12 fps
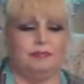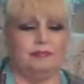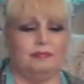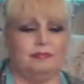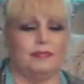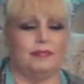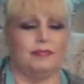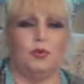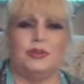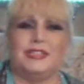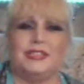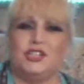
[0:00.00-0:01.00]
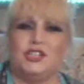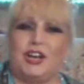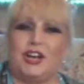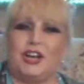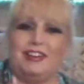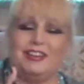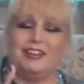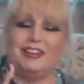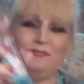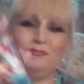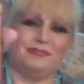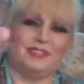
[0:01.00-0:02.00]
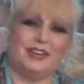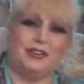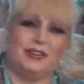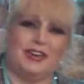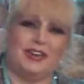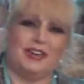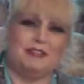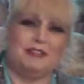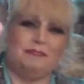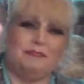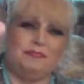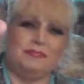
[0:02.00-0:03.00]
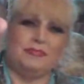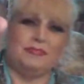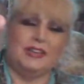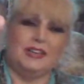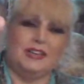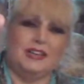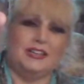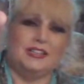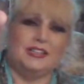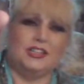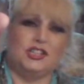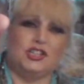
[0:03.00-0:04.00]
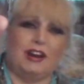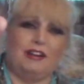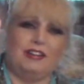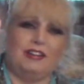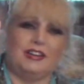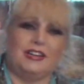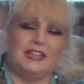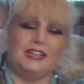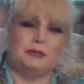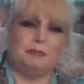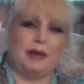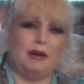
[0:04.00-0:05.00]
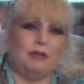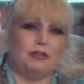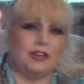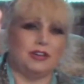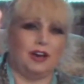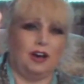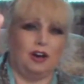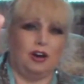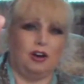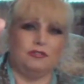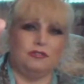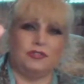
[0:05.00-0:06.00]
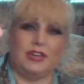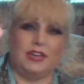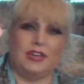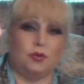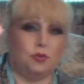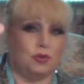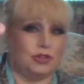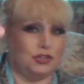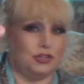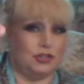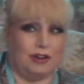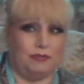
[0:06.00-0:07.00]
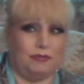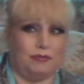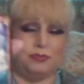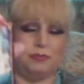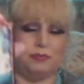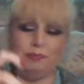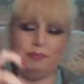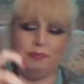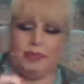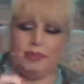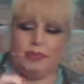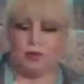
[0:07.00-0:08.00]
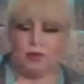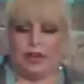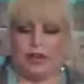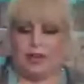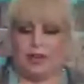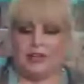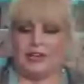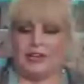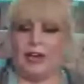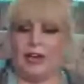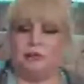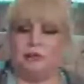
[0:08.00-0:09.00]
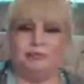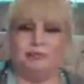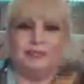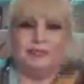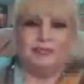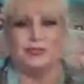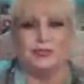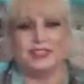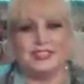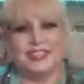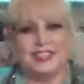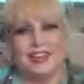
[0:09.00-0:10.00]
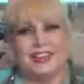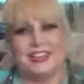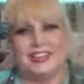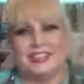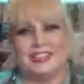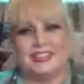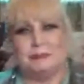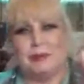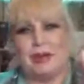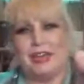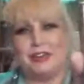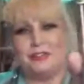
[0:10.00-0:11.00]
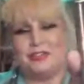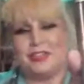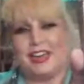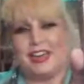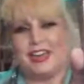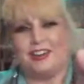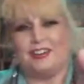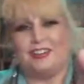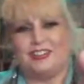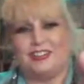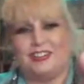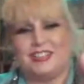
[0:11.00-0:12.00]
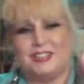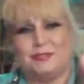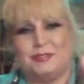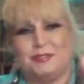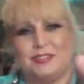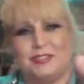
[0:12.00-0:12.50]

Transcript: Always the Chariot. Okay, so the Chariot is about car, vehicle, and travel. Okay, now the Sun is at the back of that card as well.